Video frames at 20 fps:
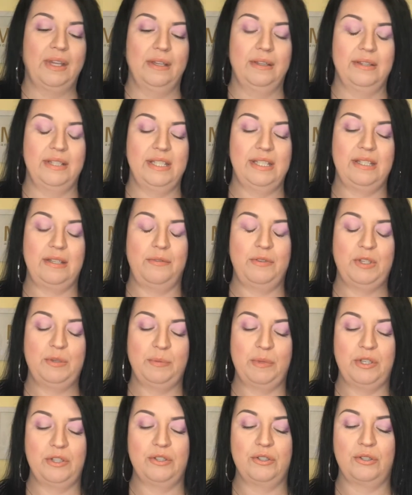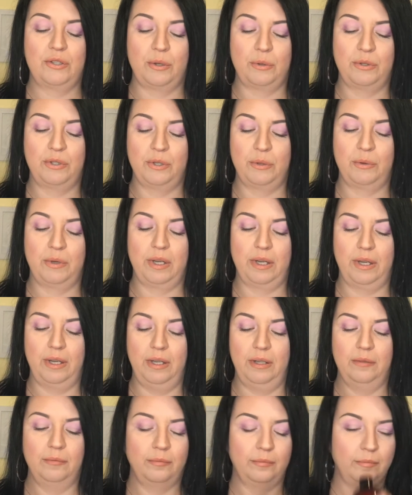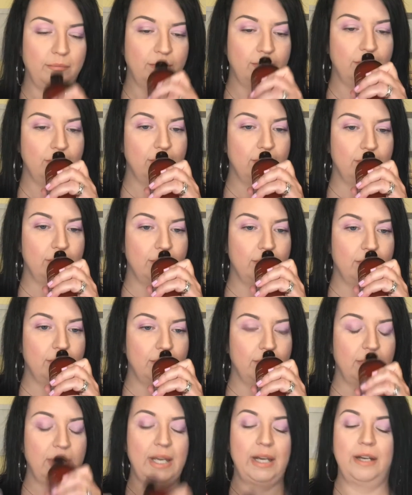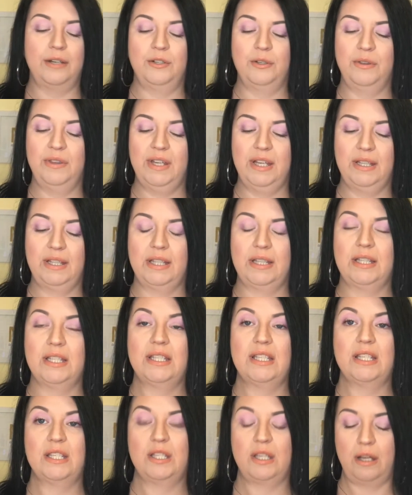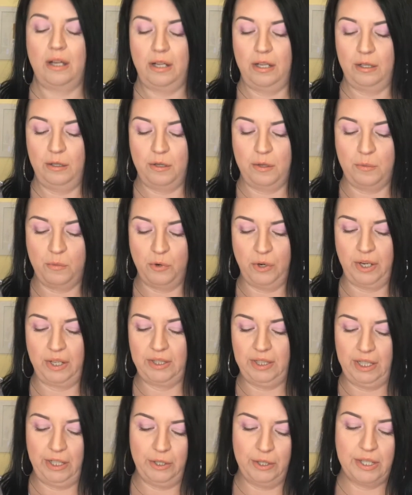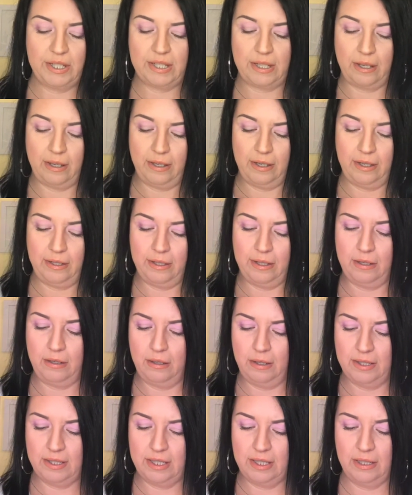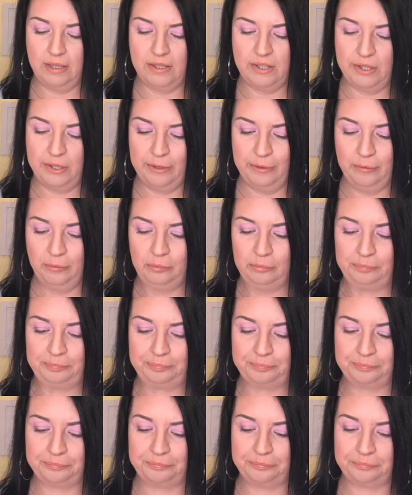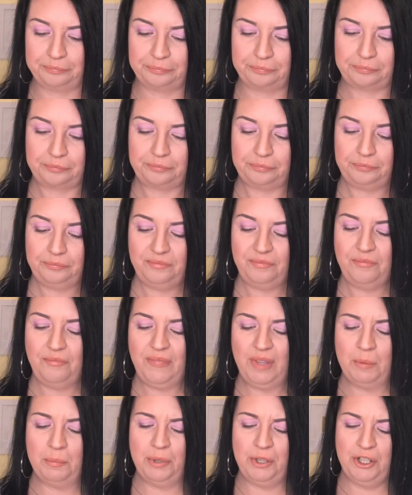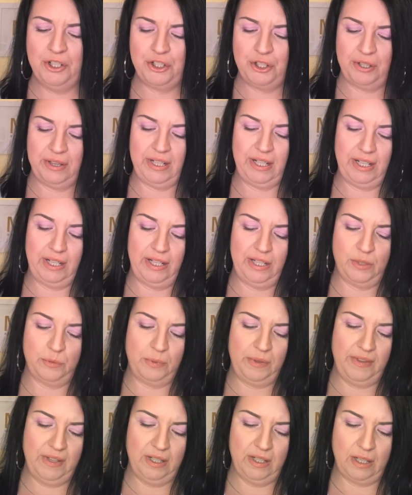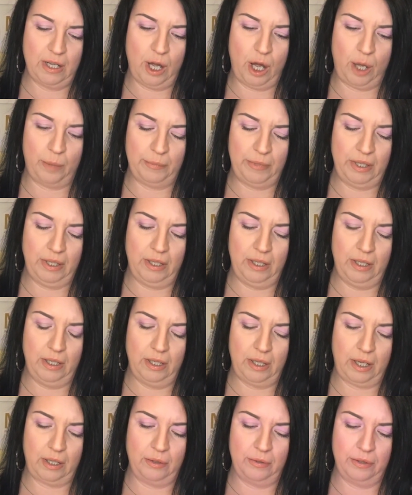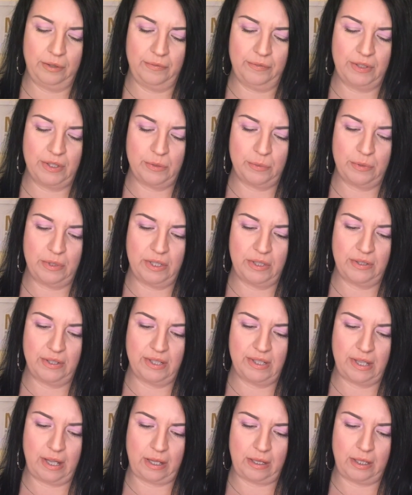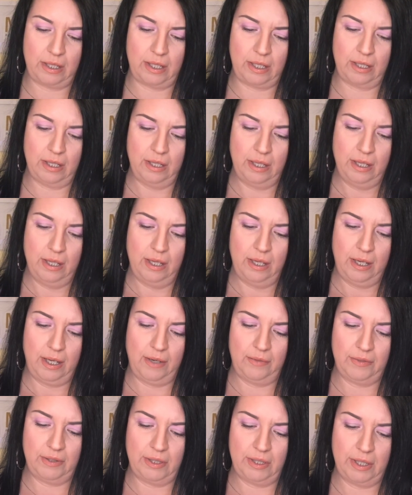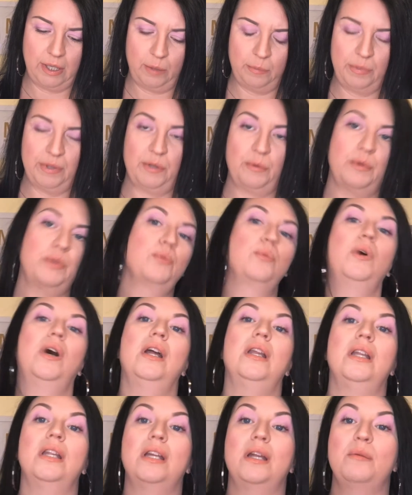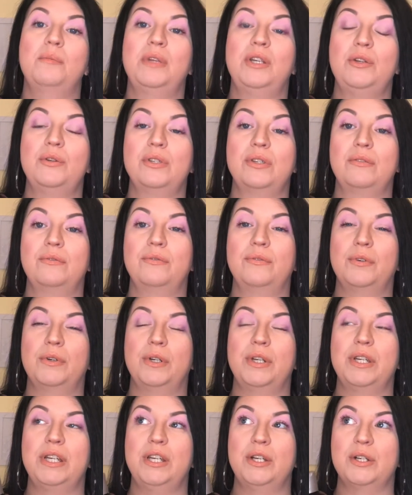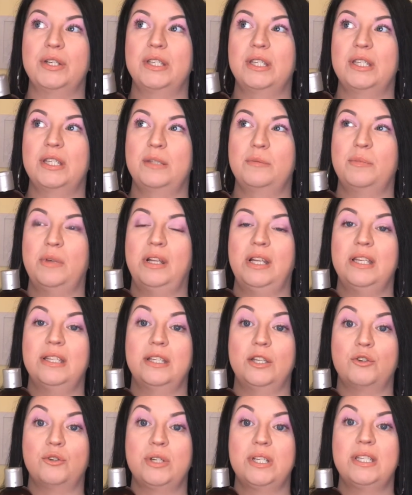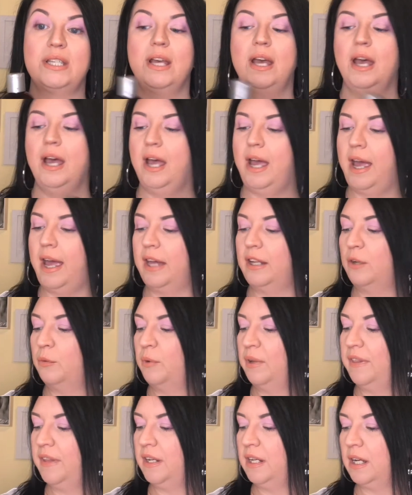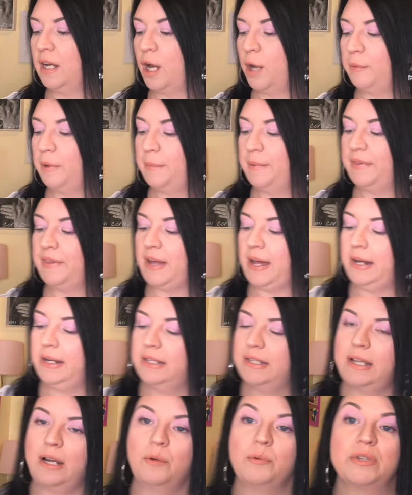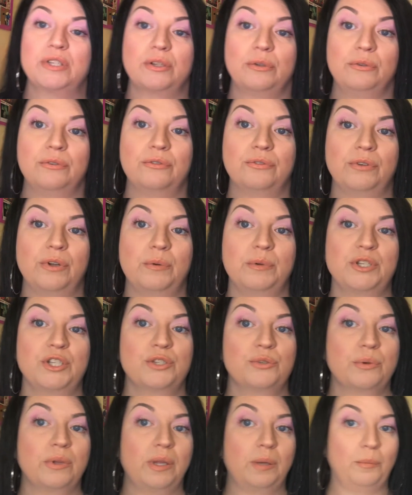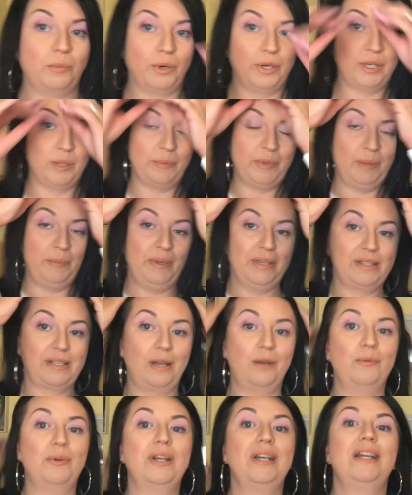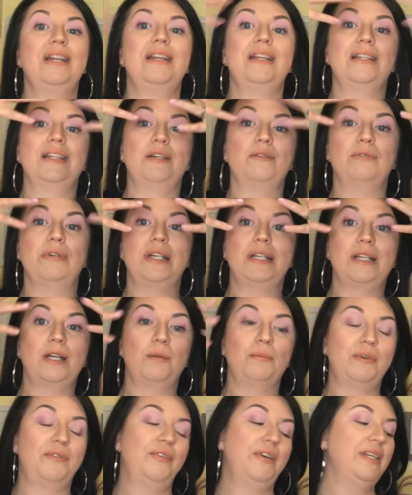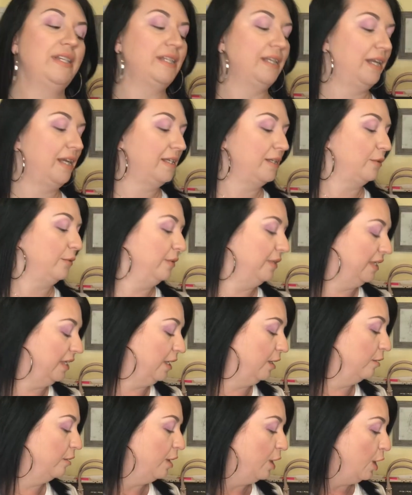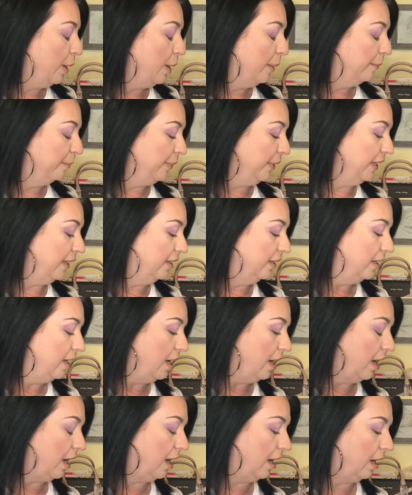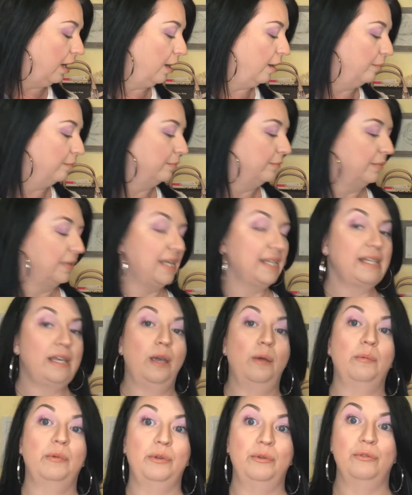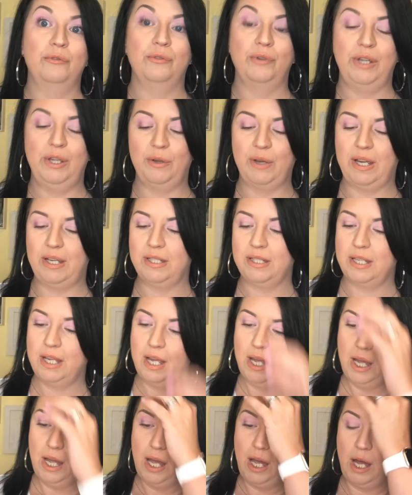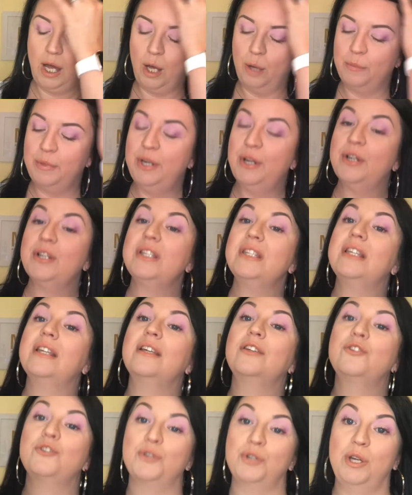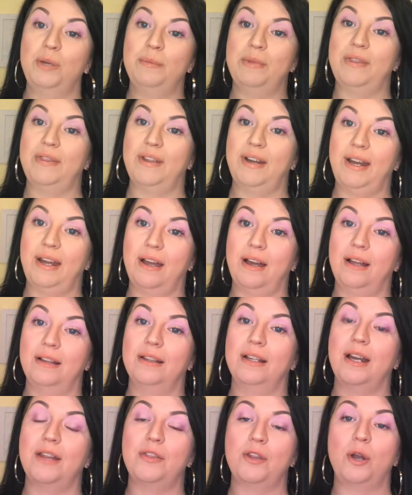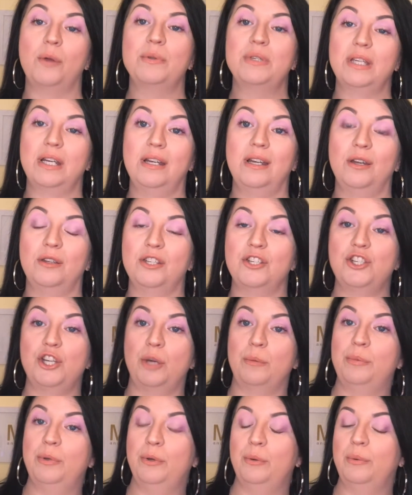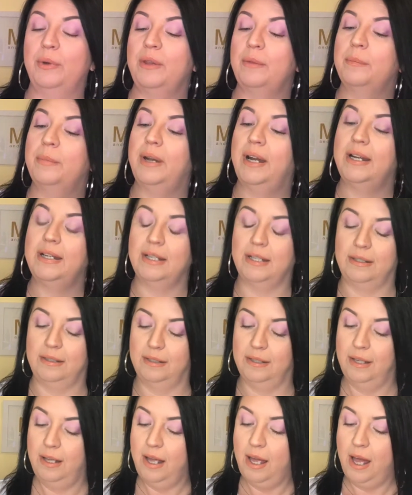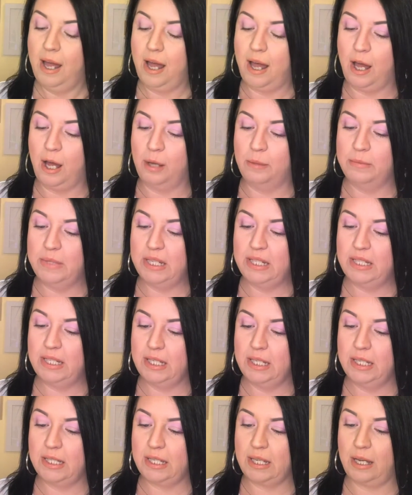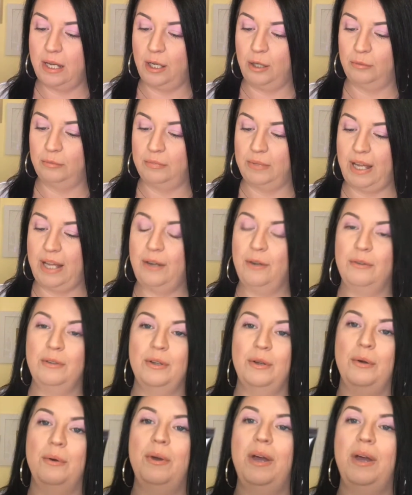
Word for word: This stuff smells so, so good. And I do think that this is on the more cleaner side at Ulta too. I'm pretty sure that it is. One thing that caught me, I don't know if this one is exactly, I have to look it up, but there was one that I've been using for years. It smelled like citrus. And the one thing that caught me about that is that it was gluten-free, which is really important to me because I don't want anything like running in on my face that has gluten in it. But, um, because I am gluten-free, you guys. Um, here's the treatment that I got that I thought I was gonna get the shampoo with, but I didn't. Um, this is, um, I don't know